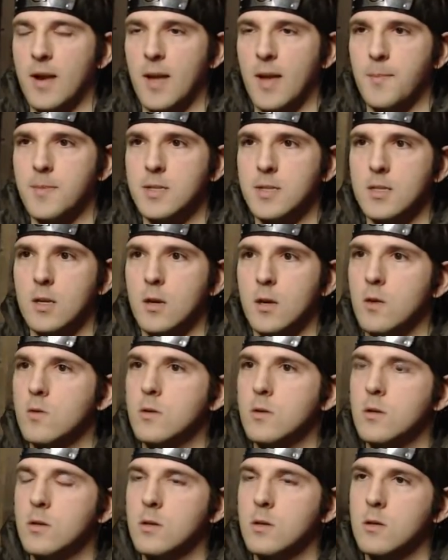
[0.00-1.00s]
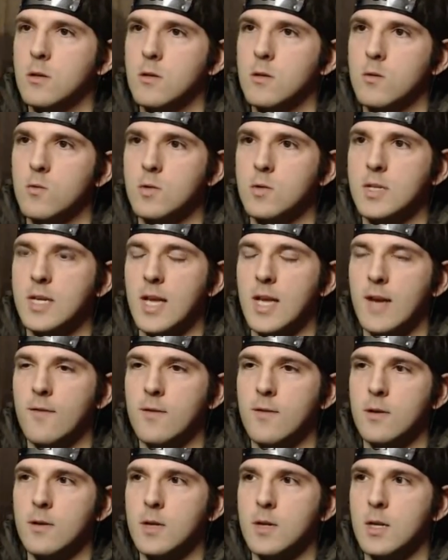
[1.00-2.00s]
episode
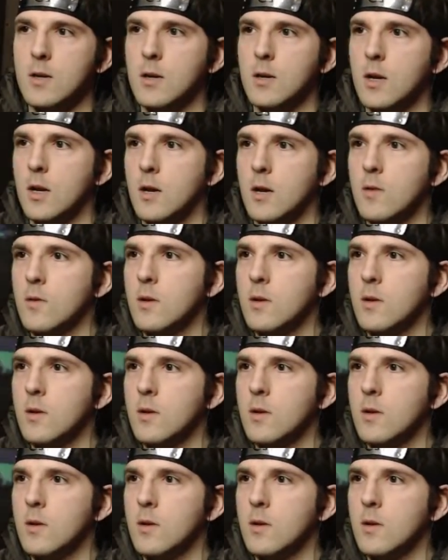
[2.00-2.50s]
altogether. I don't know.